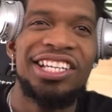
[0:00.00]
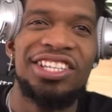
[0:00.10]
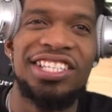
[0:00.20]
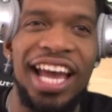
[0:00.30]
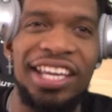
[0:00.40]

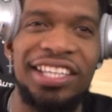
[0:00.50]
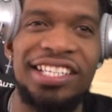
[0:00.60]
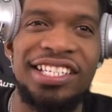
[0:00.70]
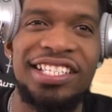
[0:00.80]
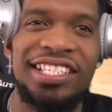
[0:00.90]
Just how you
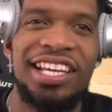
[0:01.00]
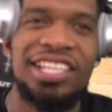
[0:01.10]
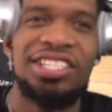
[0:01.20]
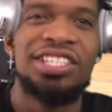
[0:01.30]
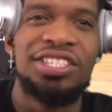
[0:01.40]

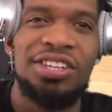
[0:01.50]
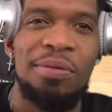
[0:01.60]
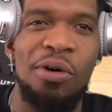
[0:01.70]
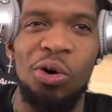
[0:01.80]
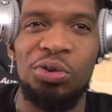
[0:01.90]
just
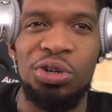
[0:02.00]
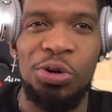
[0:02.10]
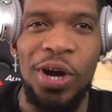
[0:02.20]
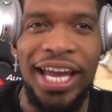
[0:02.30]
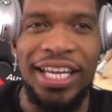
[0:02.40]
some old
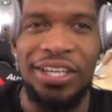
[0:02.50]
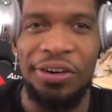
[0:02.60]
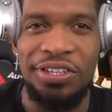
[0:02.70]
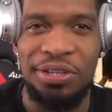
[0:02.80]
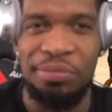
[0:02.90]
dude hating
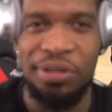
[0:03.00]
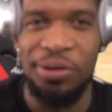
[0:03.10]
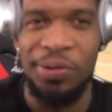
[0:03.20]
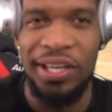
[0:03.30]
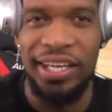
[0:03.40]
on some
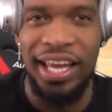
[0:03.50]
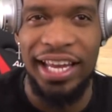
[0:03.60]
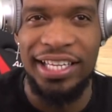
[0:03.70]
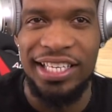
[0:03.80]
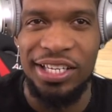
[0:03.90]
little
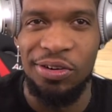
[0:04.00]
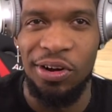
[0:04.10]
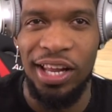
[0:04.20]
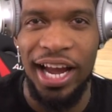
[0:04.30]
18-year-old.